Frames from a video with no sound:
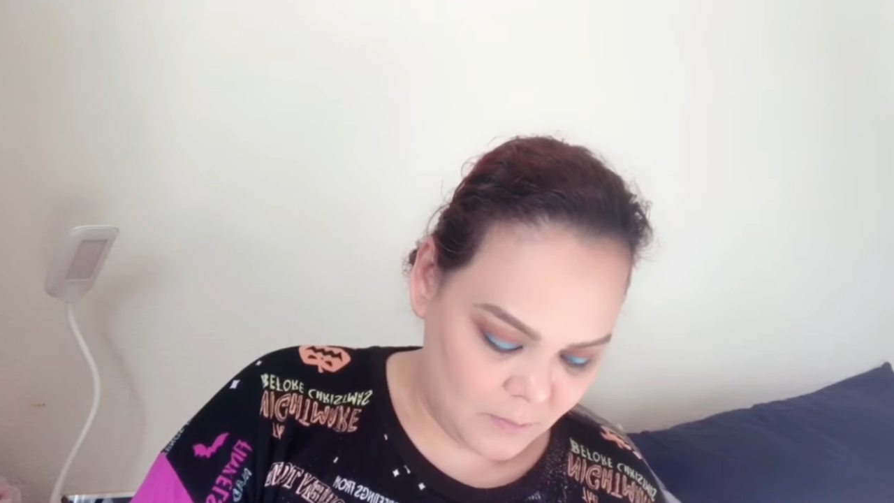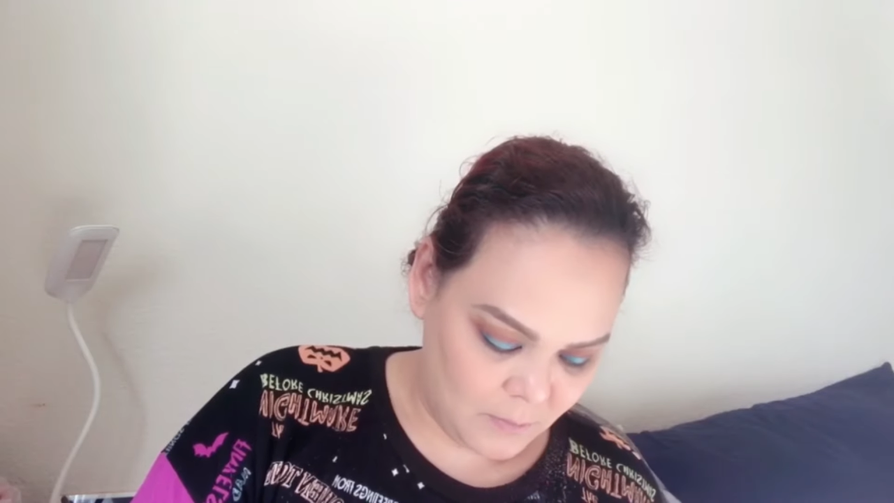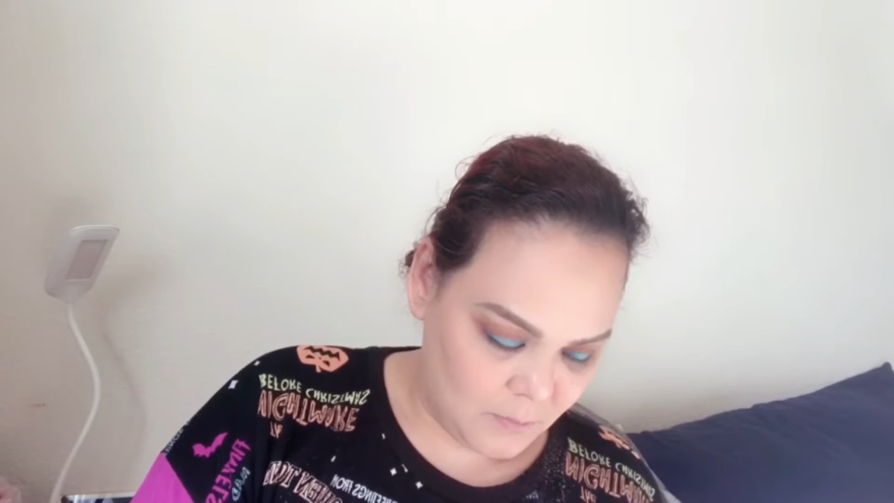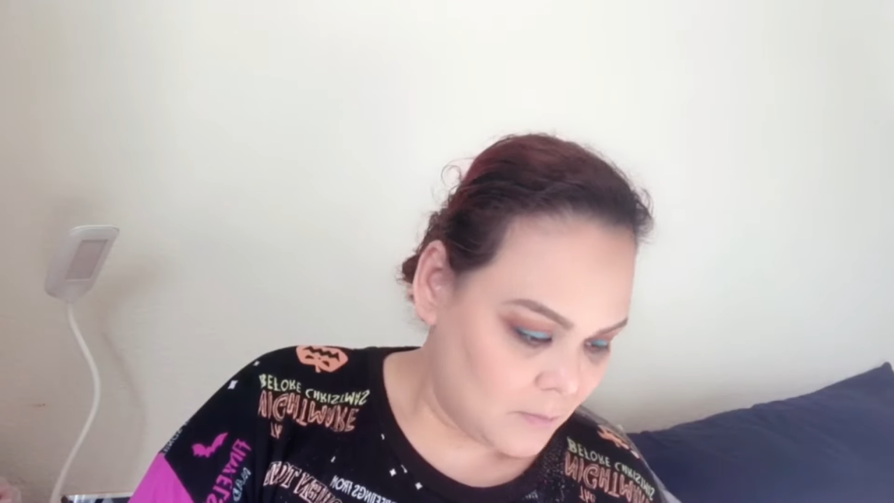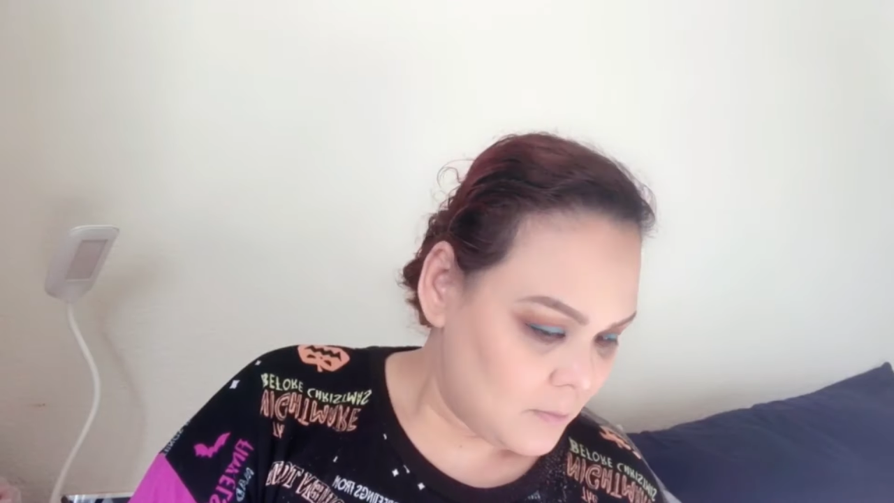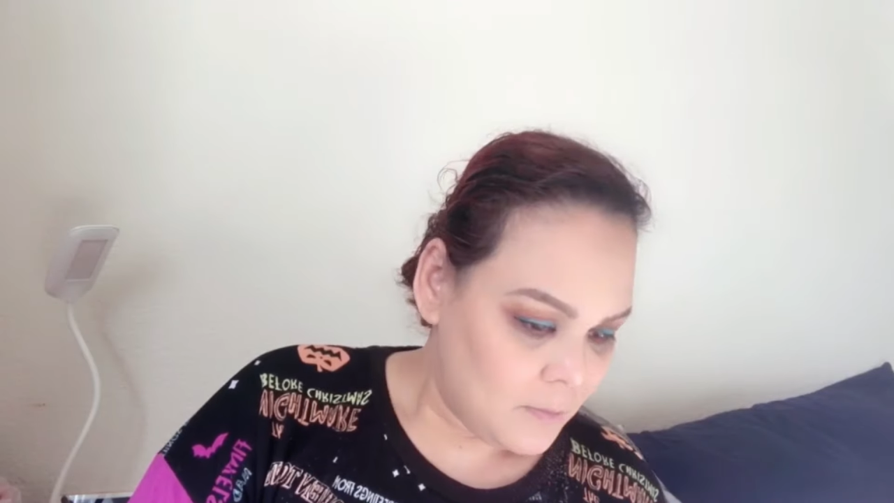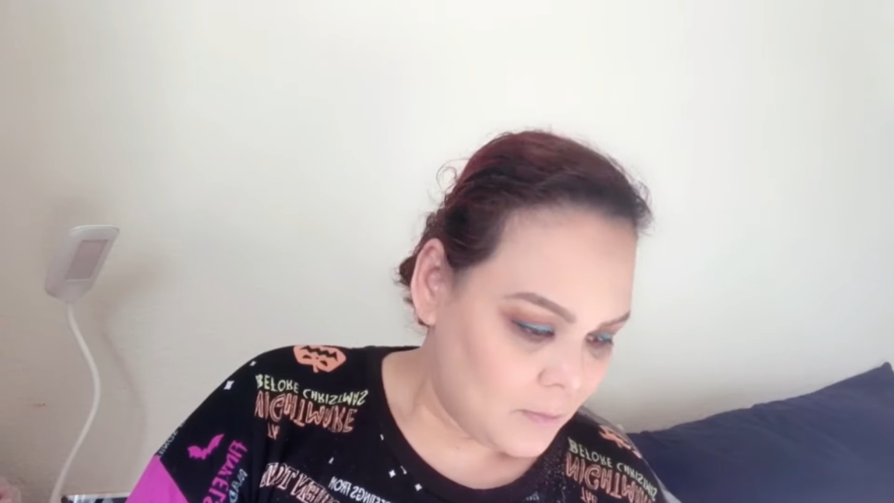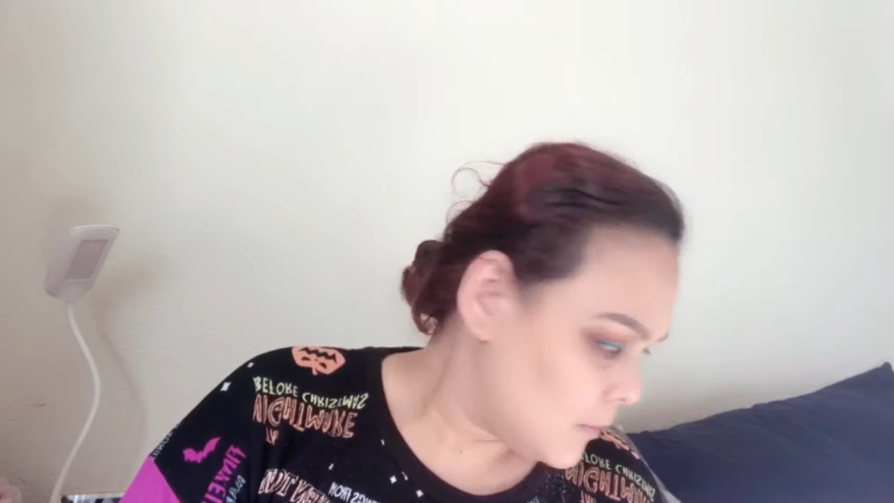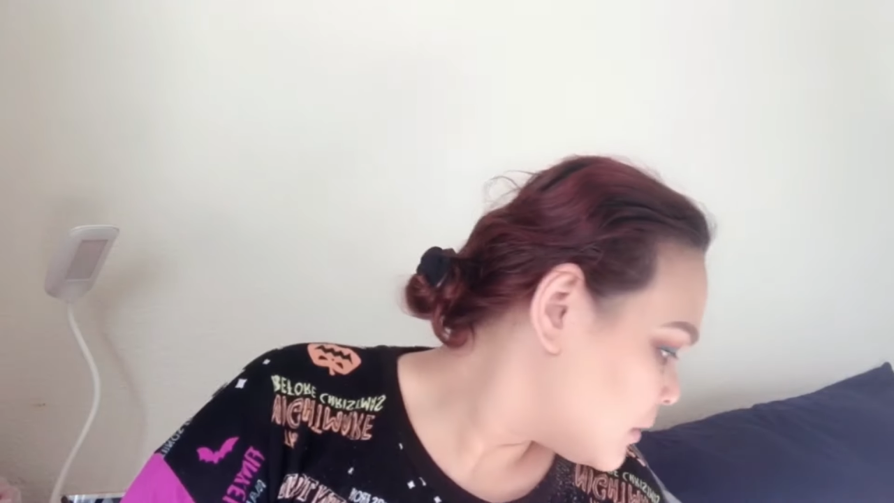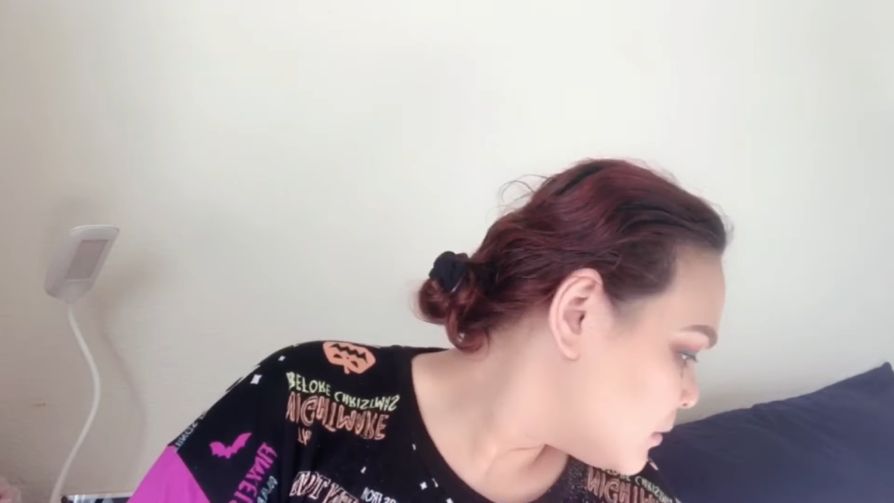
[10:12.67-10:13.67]
but not
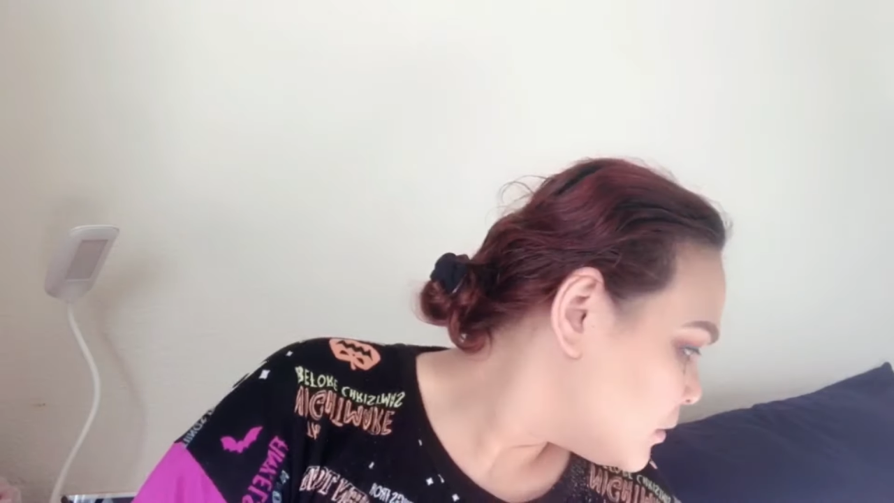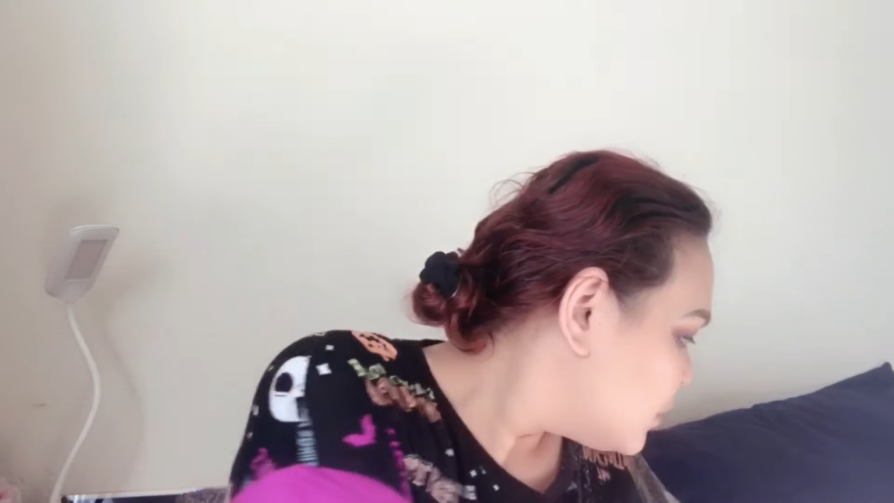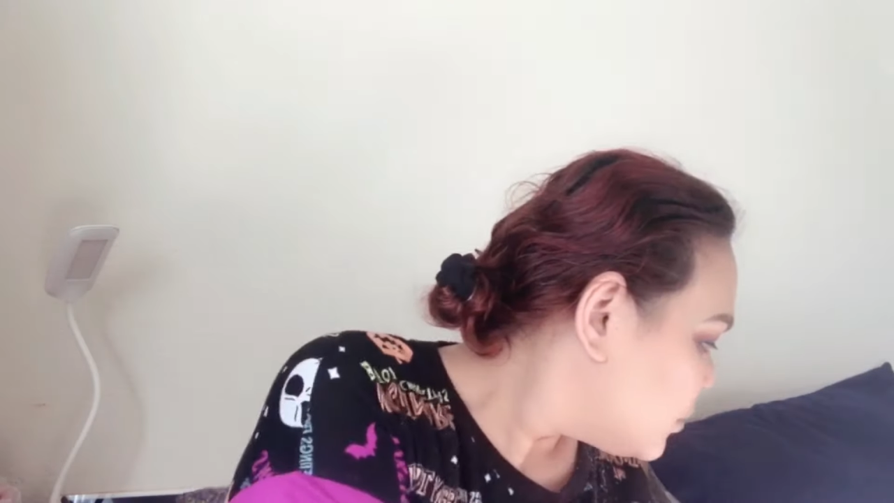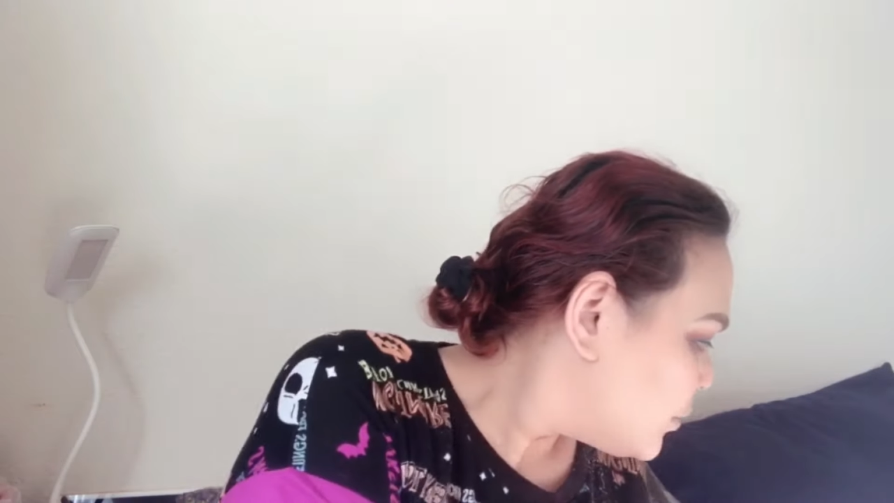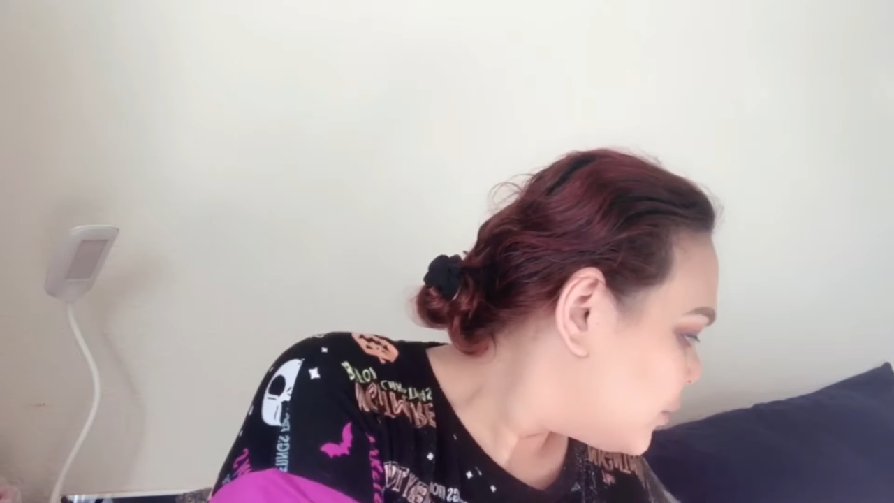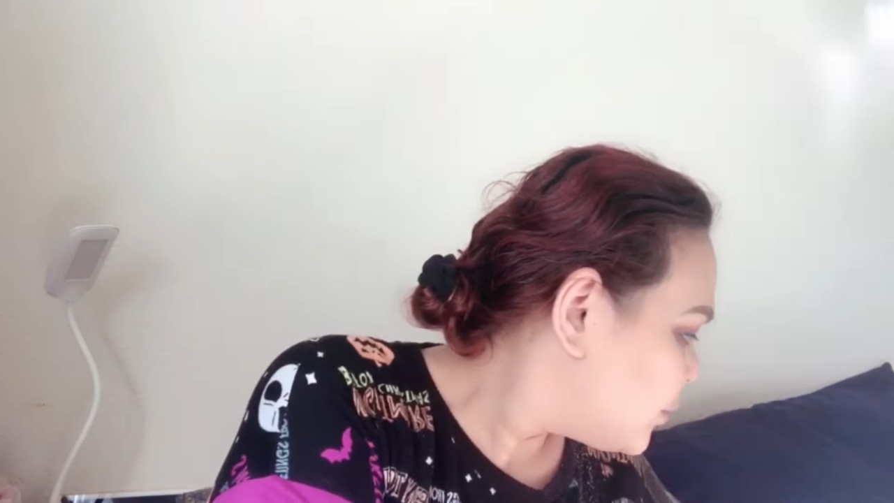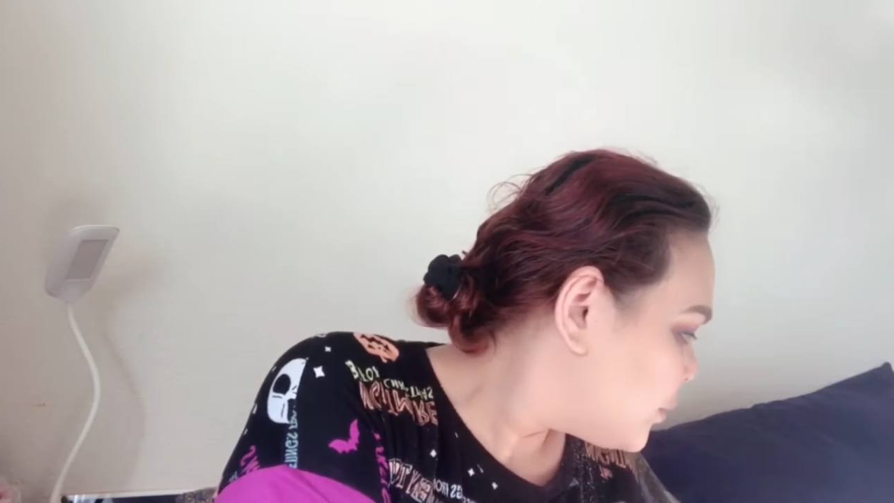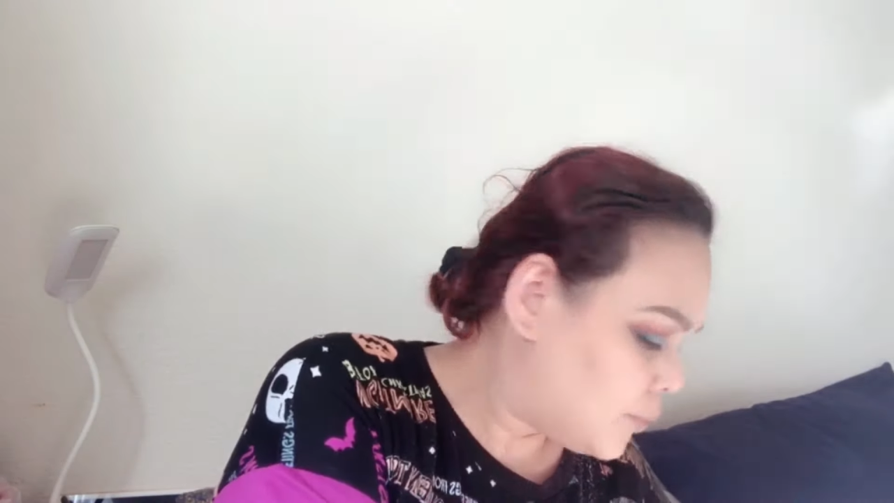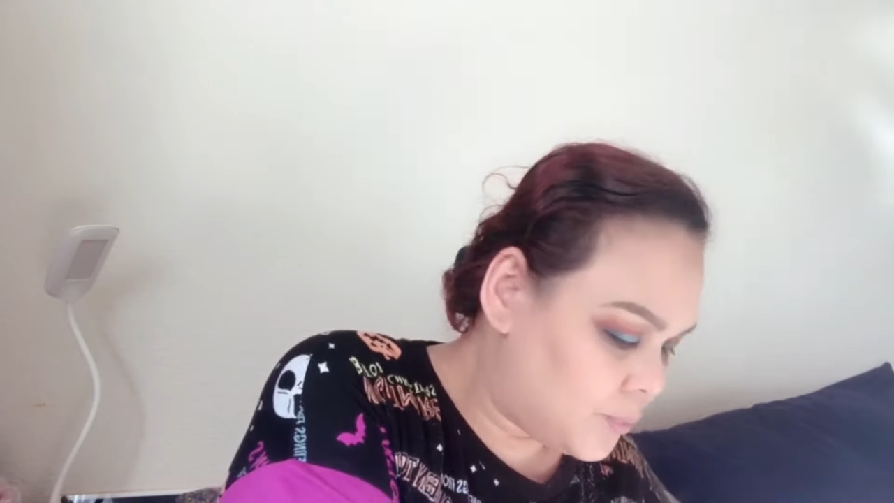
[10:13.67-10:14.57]
too much.